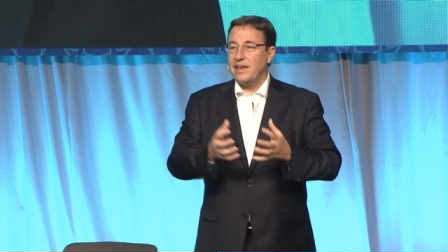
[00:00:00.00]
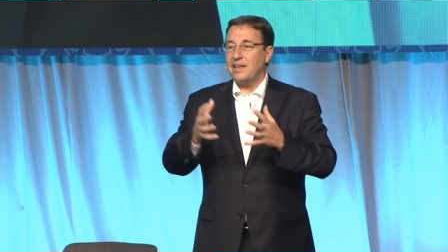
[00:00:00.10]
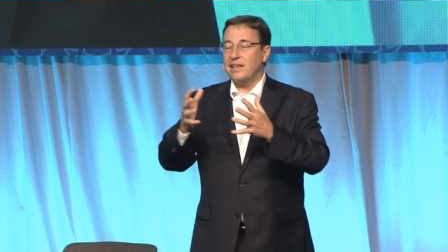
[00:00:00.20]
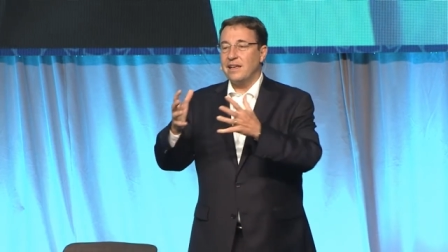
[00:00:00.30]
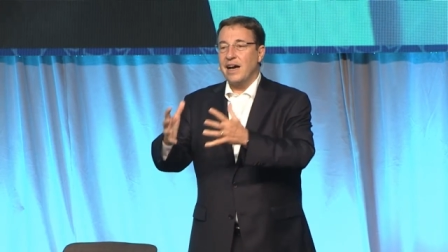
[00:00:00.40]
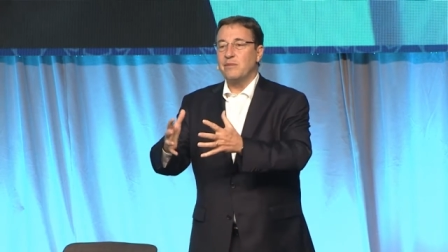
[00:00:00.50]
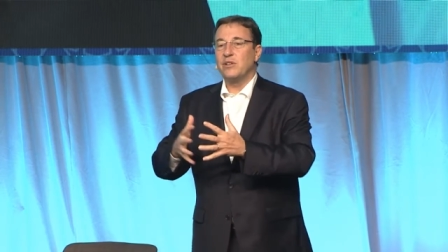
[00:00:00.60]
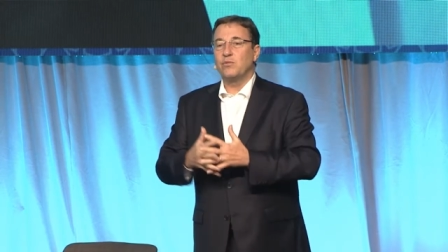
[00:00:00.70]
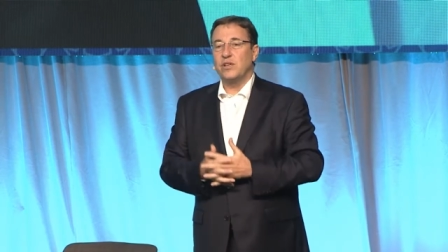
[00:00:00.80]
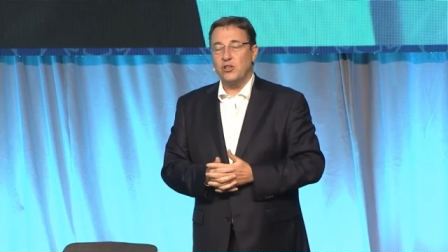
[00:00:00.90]
in
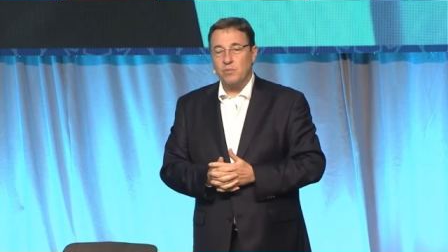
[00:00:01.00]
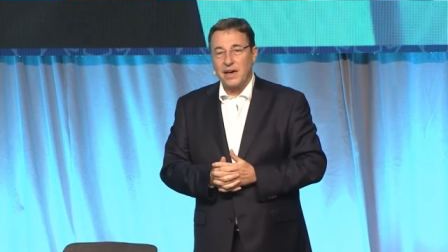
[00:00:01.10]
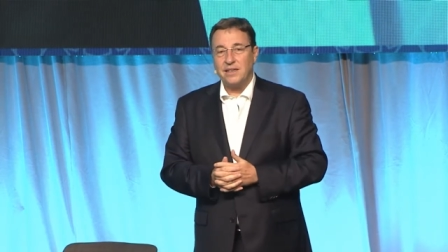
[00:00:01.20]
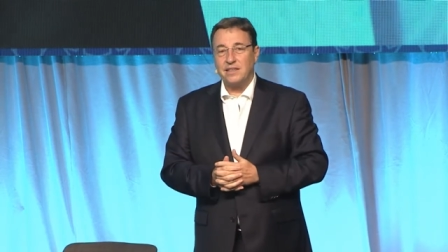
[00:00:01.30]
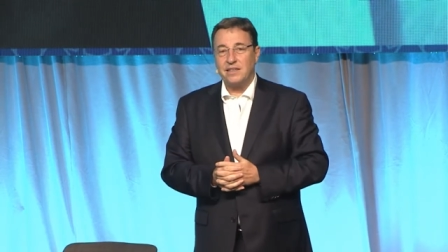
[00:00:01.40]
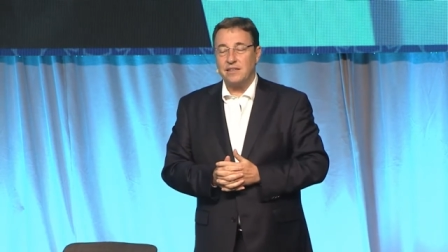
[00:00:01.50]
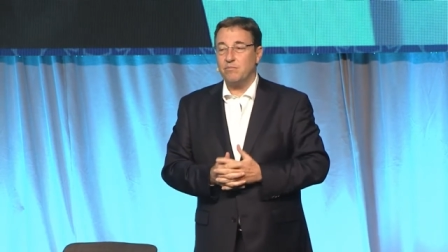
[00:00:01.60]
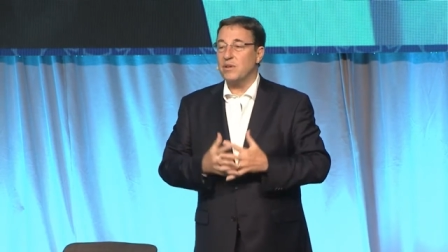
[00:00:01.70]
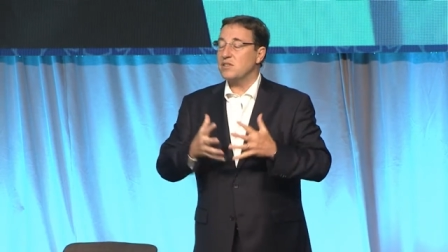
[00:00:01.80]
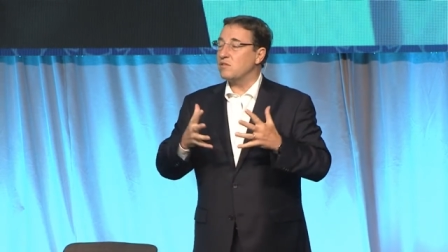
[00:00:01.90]
alignment where humanity
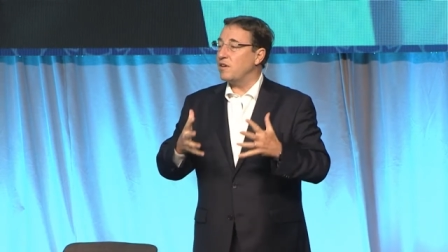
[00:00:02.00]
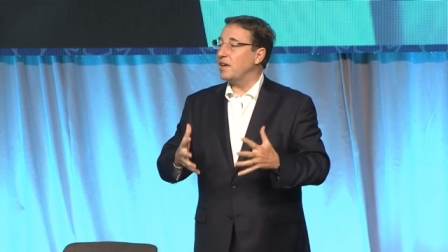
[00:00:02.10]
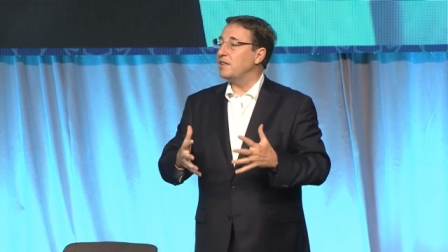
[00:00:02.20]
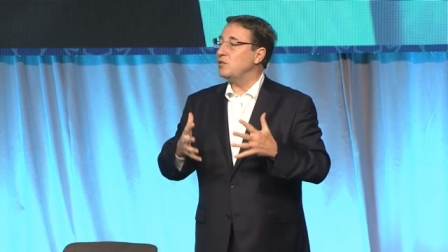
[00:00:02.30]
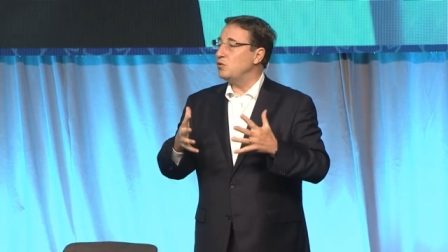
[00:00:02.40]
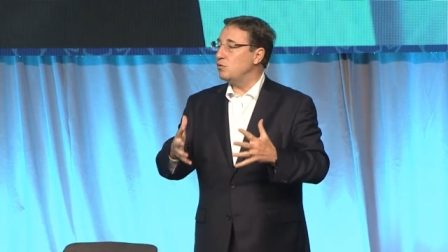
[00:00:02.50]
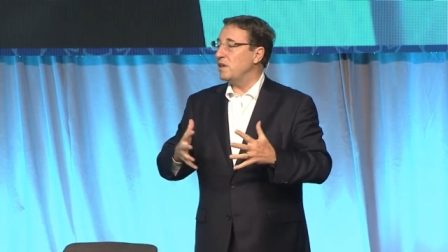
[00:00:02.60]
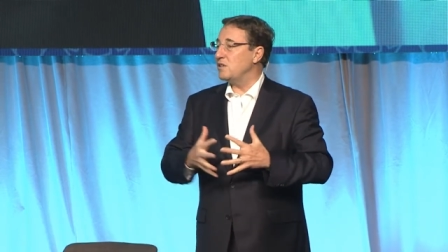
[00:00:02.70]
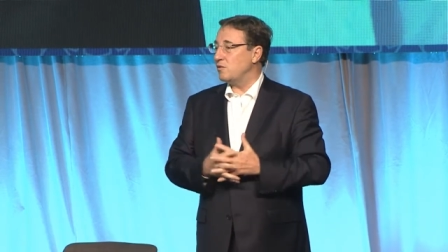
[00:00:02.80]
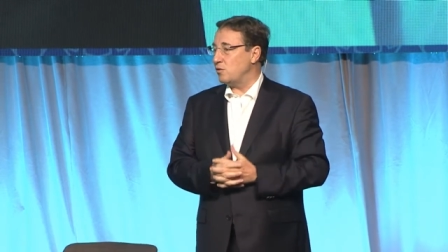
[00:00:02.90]
must find new
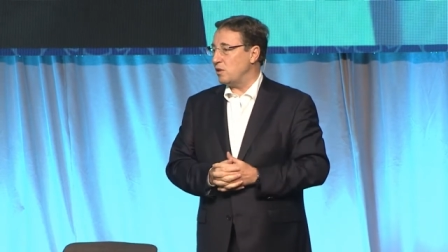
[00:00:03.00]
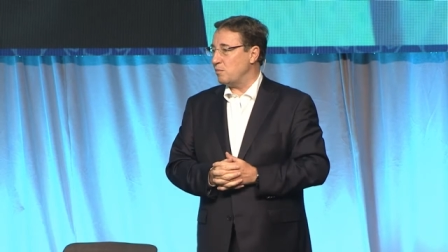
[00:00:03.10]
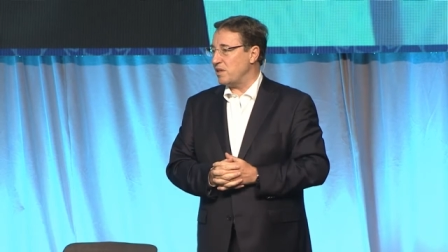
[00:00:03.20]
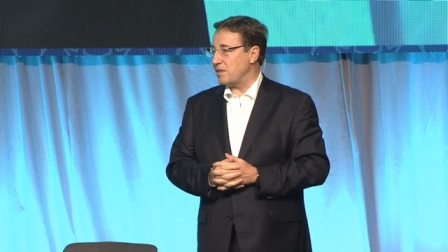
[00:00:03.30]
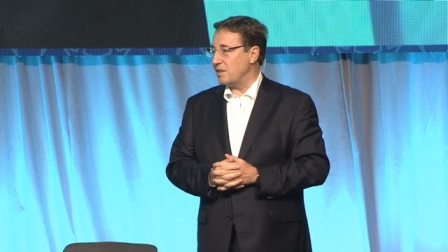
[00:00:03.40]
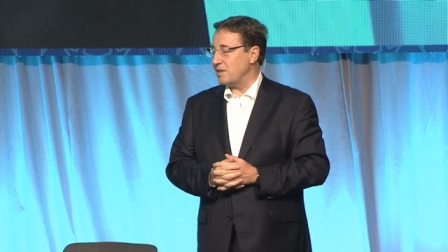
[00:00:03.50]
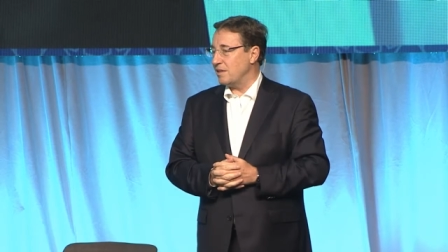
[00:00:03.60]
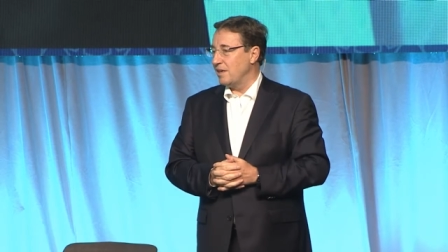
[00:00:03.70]
ways of doing business.